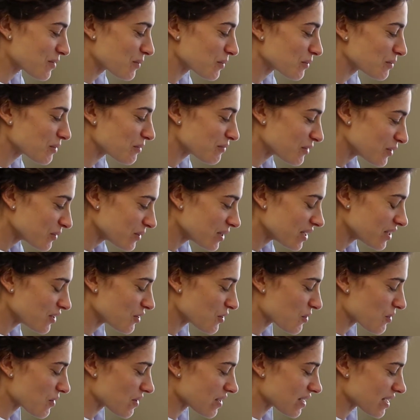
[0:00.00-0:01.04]
we're reviewing
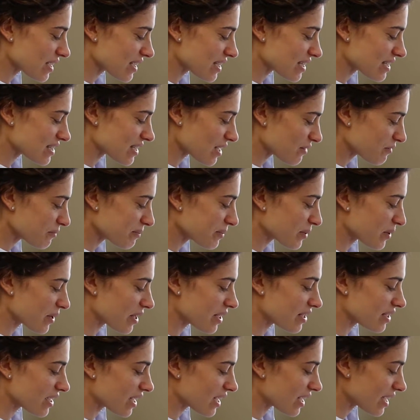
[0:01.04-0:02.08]
your
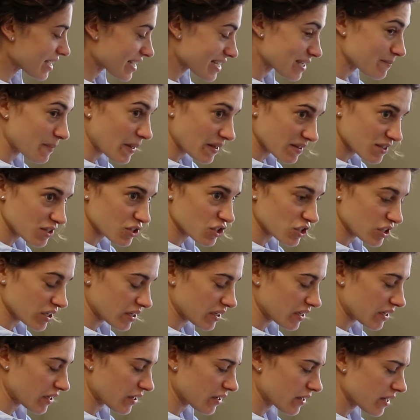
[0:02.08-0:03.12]
self-employed expenses sheet
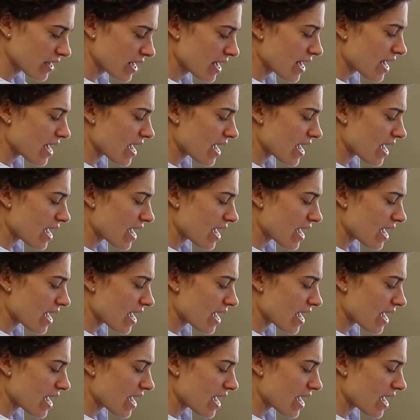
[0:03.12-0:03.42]
here,